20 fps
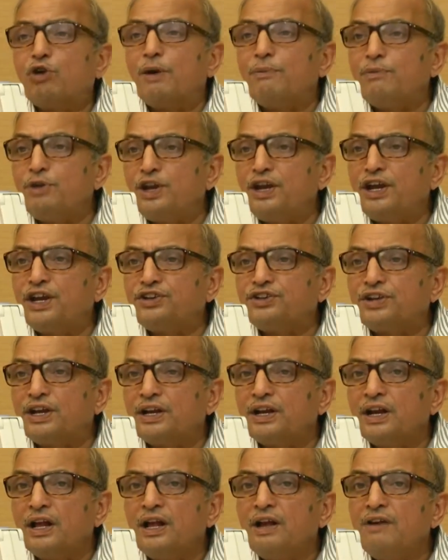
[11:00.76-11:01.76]

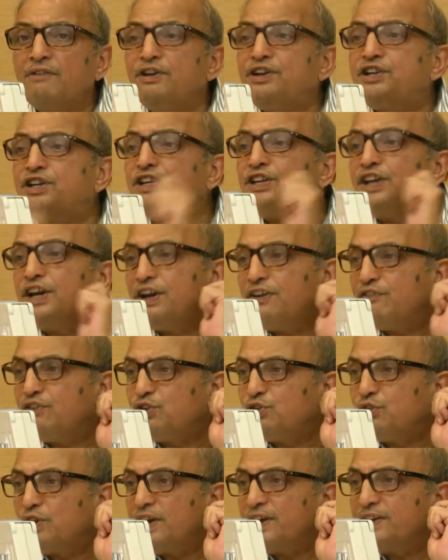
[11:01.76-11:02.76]
communication, which is
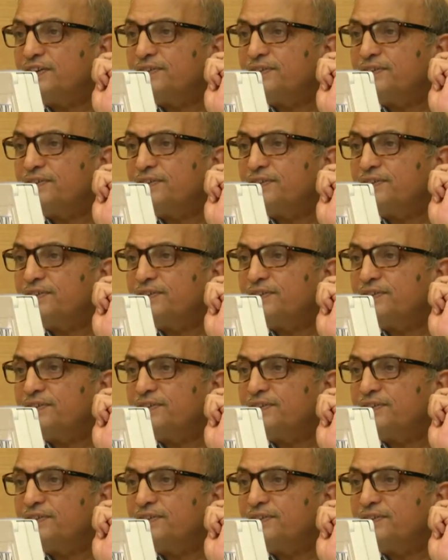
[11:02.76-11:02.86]
individual.